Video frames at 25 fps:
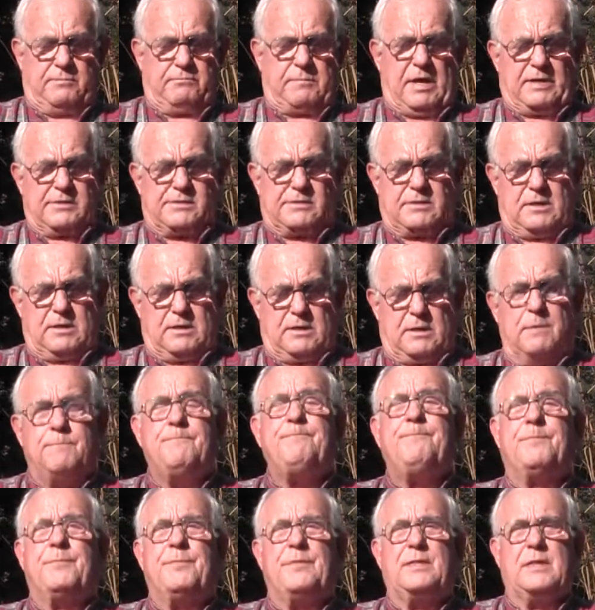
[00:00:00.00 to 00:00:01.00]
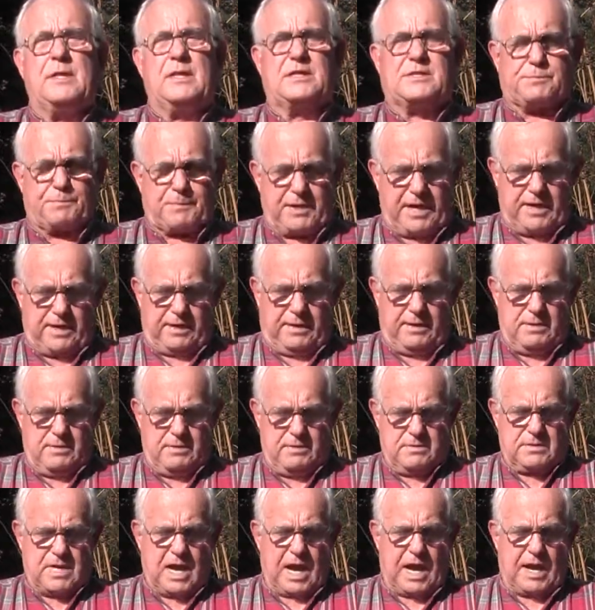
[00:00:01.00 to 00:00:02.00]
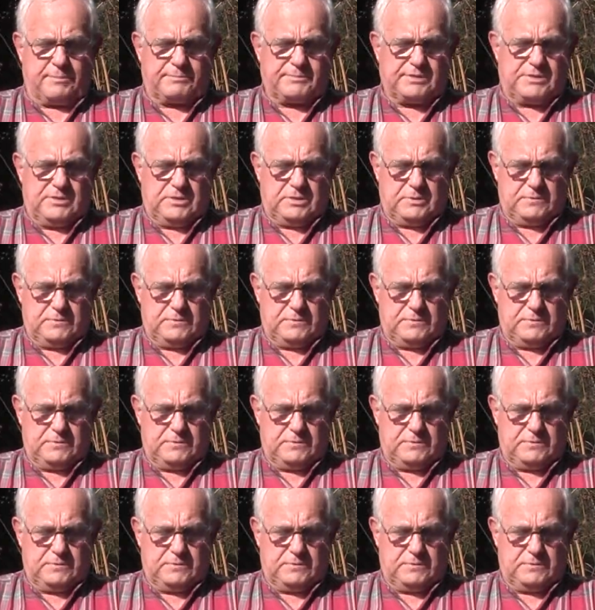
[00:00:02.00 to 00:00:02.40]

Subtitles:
as the spring comes,